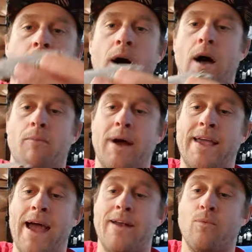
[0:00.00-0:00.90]

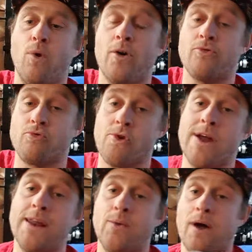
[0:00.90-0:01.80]
Again, works
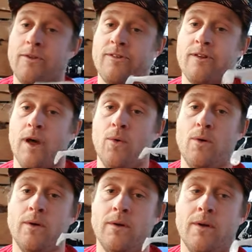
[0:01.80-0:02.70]
really well
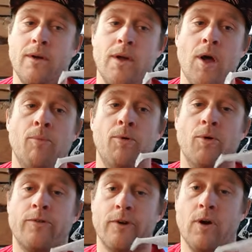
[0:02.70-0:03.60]
slow, but
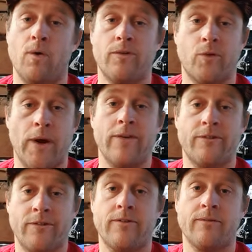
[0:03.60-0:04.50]
also
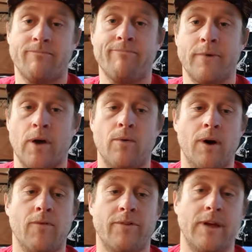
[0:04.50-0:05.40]
twitched, you know,
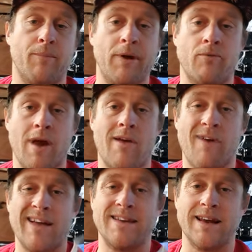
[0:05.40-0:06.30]
obviously a bit
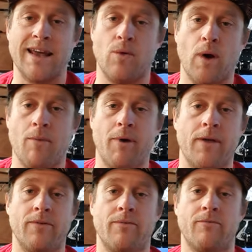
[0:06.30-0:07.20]
erratic, like a white
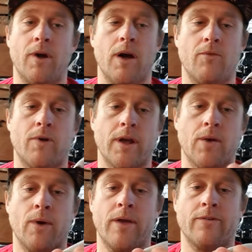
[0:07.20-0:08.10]
bait running
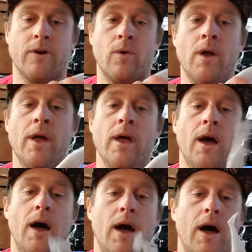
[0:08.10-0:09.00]
away. So
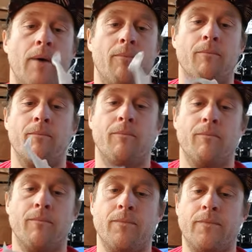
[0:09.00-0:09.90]

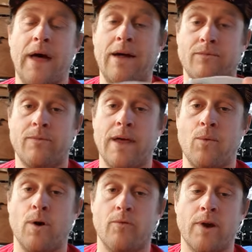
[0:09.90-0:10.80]
that they
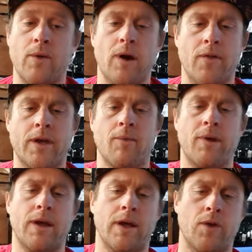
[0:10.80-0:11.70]
work really well. They come
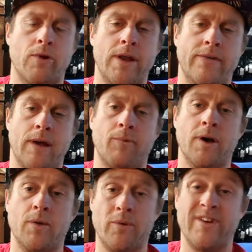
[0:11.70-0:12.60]
in like a greeny type
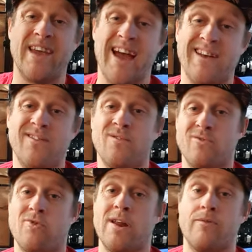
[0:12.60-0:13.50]
color, which again,
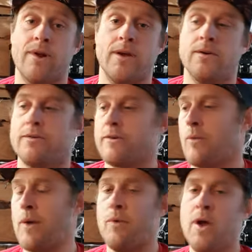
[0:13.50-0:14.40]
really, really good. So
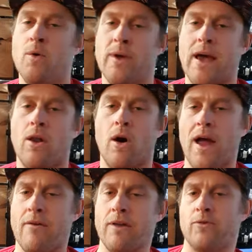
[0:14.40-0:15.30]
when we get a lot of
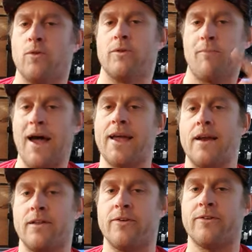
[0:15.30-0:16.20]
herring towards the back
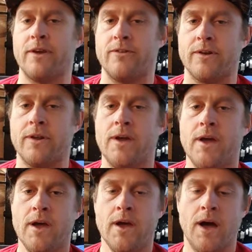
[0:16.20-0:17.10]
end of the season,
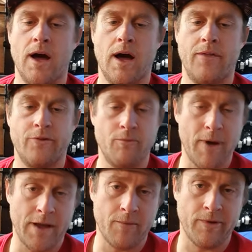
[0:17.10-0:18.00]
they do
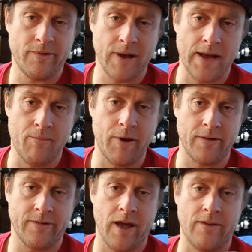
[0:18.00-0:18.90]
make them in slightly bigger
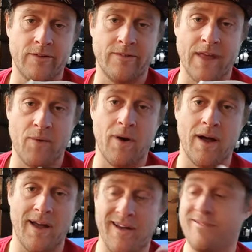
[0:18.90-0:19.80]
sizes. They were
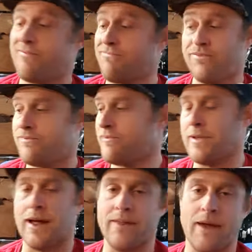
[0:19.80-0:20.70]

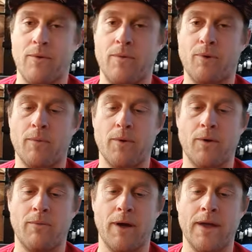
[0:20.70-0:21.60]
probably
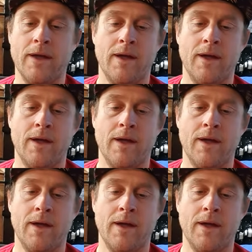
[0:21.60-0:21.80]
one of my,